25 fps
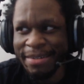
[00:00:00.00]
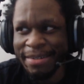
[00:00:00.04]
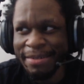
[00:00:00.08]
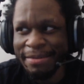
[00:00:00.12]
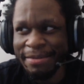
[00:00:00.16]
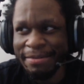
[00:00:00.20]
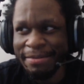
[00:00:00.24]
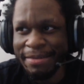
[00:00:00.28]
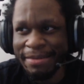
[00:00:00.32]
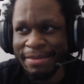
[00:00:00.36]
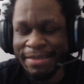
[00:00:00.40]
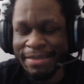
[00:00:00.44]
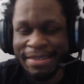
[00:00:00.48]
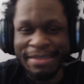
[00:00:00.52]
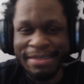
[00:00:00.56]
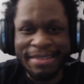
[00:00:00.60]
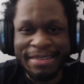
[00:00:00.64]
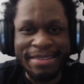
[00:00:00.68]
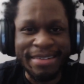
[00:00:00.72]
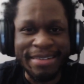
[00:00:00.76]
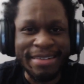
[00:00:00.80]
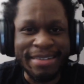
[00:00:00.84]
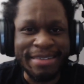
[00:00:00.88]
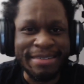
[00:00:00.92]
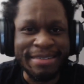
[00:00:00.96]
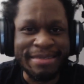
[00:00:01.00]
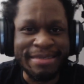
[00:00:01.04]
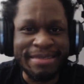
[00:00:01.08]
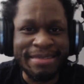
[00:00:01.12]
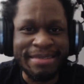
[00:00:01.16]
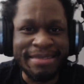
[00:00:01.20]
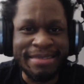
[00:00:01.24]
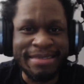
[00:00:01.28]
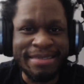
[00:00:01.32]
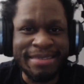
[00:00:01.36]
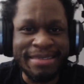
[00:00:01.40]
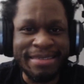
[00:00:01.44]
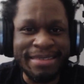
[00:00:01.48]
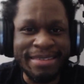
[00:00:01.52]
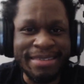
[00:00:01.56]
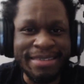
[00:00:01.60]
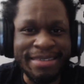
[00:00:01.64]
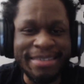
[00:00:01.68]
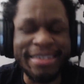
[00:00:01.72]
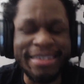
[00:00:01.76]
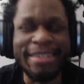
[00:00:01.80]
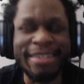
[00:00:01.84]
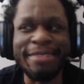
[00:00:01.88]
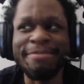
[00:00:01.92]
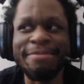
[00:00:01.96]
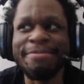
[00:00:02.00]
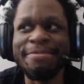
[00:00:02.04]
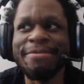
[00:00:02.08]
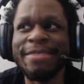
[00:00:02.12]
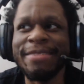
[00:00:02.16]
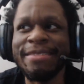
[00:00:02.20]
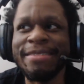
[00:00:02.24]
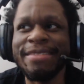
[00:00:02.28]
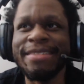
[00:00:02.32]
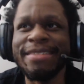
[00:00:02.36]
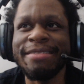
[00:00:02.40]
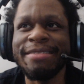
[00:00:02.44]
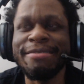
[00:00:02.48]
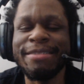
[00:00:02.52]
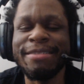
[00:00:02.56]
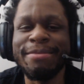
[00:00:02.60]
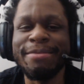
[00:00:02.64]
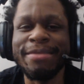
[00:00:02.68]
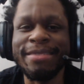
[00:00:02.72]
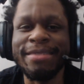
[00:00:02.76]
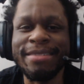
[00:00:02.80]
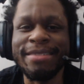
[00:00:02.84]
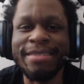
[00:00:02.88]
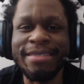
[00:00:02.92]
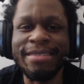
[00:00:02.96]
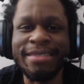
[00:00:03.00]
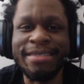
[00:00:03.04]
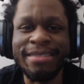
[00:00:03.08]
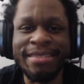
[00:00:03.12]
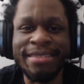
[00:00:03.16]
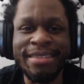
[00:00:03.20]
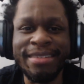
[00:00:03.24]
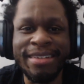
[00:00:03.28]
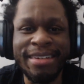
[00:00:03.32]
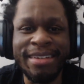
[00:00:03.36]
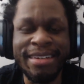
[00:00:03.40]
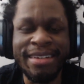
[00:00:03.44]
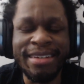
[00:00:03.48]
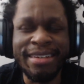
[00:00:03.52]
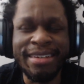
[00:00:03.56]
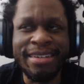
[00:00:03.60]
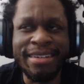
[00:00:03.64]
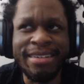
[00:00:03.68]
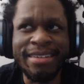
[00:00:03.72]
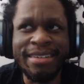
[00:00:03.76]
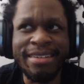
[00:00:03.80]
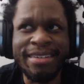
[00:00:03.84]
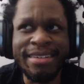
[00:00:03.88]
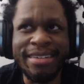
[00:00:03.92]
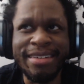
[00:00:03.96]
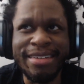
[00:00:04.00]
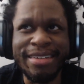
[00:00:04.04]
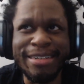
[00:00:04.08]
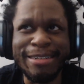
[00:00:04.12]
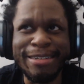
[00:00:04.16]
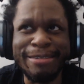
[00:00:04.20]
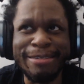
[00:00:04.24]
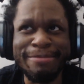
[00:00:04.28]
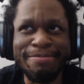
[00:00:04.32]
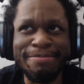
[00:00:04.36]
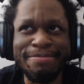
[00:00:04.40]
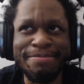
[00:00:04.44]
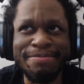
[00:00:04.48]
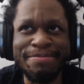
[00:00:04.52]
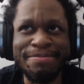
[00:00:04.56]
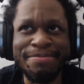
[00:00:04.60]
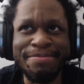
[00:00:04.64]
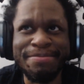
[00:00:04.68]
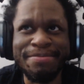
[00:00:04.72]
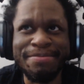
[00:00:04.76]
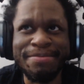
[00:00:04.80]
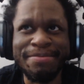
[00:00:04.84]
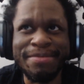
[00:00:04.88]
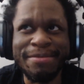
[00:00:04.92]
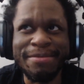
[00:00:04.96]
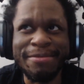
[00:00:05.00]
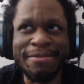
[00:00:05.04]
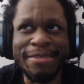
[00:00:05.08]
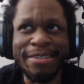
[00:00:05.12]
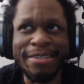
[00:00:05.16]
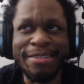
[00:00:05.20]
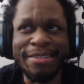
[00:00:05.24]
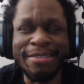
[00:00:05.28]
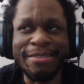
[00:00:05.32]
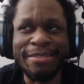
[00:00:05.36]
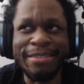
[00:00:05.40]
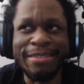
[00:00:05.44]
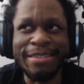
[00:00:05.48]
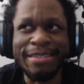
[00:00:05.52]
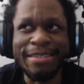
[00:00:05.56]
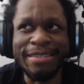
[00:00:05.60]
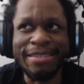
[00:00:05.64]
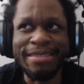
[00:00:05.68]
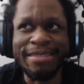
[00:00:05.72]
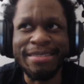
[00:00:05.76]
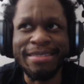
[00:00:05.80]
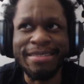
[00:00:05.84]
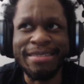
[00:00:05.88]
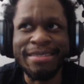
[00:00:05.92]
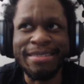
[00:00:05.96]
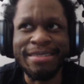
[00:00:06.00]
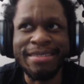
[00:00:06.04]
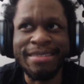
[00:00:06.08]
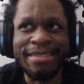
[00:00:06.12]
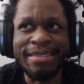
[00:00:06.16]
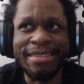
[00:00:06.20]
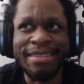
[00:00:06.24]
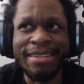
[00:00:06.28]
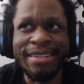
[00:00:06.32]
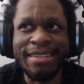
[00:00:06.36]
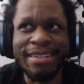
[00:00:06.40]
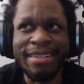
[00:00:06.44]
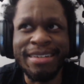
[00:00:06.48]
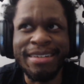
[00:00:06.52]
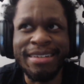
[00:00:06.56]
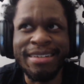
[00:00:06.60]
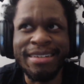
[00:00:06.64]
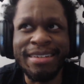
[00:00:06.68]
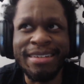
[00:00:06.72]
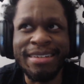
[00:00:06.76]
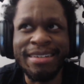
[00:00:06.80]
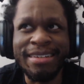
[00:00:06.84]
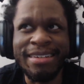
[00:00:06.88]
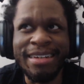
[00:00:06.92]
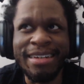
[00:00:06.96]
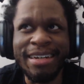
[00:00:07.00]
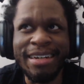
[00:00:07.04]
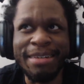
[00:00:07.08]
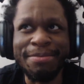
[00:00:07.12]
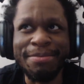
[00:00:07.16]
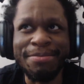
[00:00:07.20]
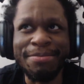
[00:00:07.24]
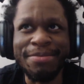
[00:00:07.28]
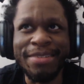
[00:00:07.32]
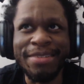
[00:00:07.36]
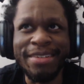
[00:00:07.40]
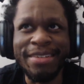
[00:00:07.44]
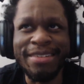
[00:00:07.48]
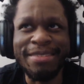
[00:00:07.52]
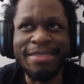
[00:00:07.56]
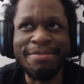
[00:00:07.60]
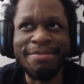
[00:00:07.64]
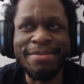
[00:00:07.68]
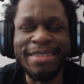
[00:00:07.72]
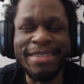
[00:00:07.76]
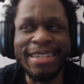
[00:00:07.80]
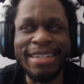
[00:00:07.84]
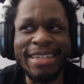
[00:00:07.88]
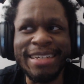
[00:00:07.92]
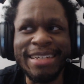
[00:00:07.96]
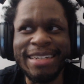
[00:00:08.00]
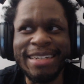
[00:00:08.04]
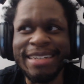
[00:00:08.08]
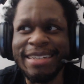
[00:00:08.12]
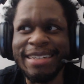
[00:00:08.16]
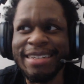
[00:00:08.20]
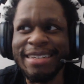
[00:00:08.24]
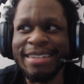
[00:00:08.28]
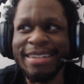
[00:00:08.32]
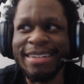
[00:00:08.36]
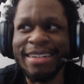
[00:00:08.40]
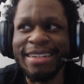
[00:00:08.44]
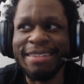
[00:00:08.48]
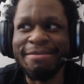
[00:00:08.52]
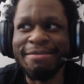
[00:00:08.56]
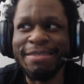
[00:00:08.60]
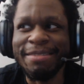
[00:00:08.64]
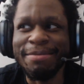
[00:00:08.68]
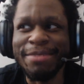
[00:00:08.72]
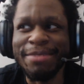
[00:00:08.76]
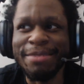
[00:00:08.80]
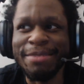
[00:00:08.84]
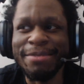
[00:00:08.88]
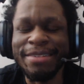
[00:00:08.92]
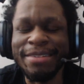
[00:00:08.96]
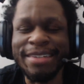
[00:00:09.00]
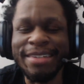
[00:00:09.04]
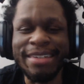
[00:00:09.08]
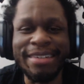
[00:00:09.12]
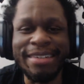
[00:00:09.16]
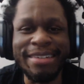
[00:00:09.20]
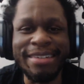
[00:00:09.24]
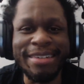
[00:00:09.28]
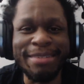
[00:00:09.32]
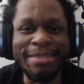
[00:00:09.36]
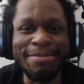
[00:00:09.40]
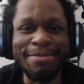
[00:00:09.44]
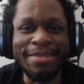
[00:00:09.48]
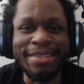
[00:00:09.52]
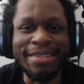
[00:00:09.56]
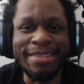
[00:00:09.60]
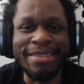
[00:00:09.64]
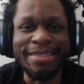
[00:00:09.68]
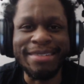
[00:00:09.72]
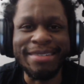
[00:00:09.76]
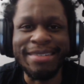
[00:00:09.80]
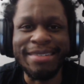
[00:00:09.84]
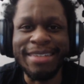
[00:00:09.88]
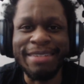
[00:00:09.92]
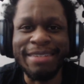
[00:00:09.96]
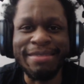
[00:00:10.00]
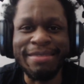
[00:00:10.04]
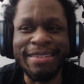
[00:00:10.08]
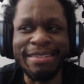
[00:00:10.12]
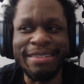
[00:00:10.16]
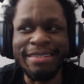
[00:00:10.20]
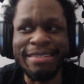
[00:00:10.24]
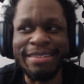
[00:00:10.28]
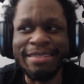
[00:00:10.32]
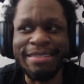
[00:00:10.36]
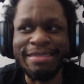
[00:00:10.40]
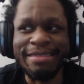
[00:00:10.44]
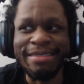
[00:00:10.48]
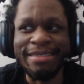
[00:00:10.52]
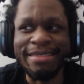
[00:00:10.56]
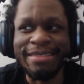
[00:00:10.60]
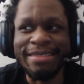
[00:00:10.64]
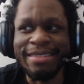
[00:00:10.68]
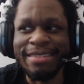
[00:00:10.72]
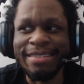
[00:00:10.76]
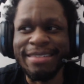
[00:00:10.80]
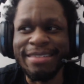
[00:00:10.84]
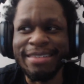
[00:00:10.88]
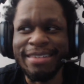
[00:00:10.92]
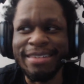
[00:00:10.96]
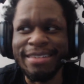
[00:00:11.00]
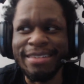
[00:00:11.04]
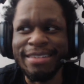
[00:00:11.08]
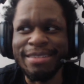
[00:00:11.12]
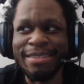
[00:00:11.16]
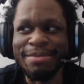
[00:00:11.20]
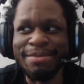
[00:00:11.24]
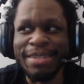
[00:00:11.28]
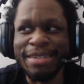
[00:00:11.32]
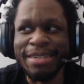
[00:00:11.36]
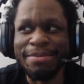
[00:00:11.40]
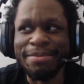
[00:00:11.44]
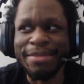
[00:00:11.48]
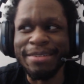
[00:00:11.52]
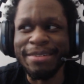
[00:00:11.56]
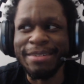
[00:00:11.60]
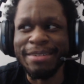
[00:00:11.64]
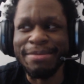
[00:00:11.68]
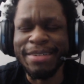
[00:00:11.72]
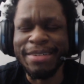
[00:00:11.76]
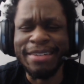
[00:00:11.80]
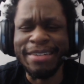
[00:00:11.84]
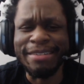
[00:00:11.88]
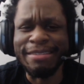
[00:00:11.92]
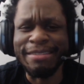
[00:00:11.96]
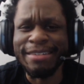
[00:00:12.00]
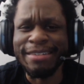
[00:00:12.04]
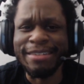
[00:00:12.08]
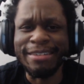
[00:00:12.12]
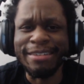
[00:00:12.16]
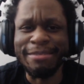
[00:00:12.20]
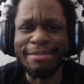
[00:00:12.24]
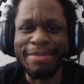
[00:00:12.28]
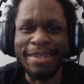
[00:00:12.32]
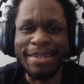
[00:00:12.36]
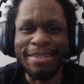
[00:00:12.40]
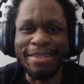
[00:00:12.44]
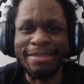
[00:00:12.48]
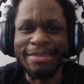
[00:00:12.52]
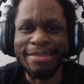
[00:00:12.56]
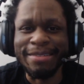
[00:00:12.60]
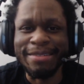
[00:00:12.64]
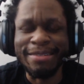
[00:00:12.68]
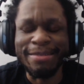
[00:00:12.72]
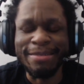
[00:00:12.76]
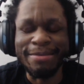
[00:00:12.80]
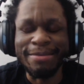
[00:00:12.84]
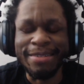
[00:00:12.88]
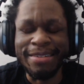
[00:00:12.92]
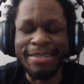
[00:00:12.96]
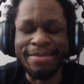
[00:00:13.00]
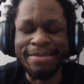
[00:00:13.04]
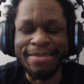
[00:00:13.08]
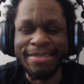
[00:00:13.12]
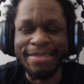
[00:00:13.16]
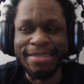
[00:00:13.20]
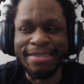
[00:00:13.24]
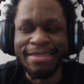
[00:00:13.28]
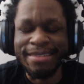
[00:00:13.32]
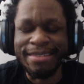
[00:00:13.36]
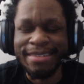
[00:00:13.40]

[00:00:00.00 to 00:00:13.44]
was I gonna say? So yeah, Final Fantasy Rebirth. Really enjoying it. I played some. I want to play more Tekken 8, but I just haven't gotten around to it. So that's on the back burner. But I can always go back to it. So it's whatever.